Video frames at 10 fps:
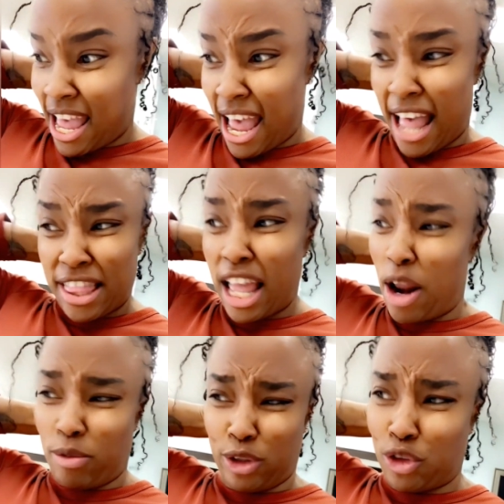I thought I
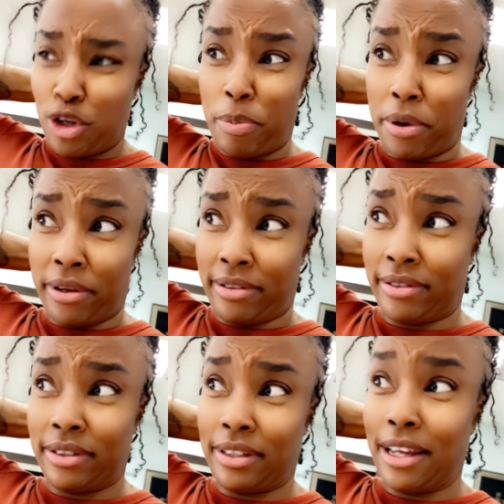was tripping.
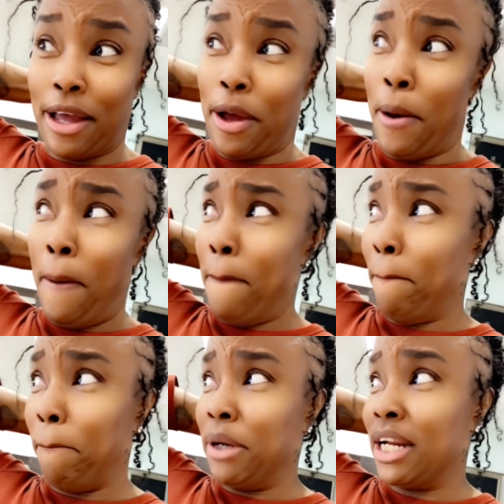
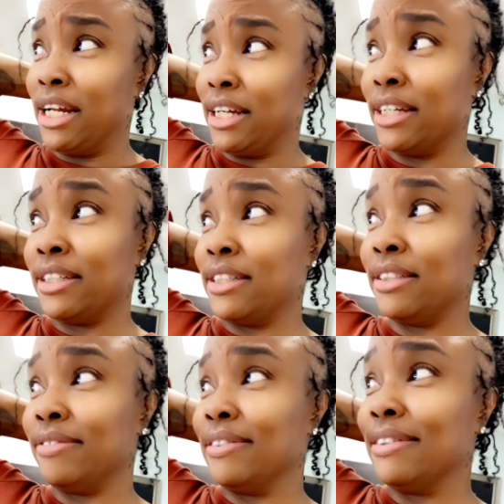But I
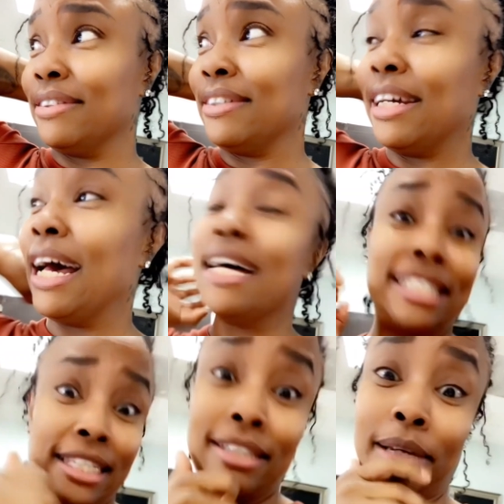
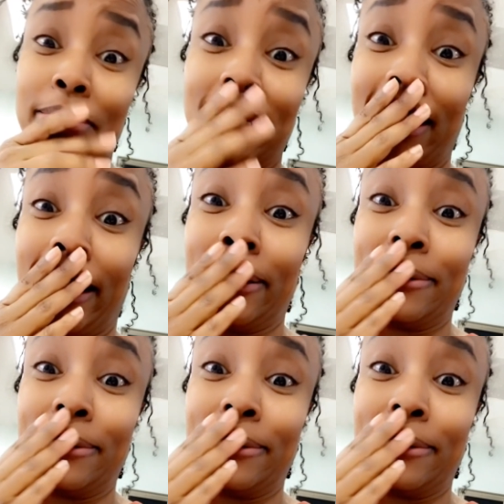seen something today.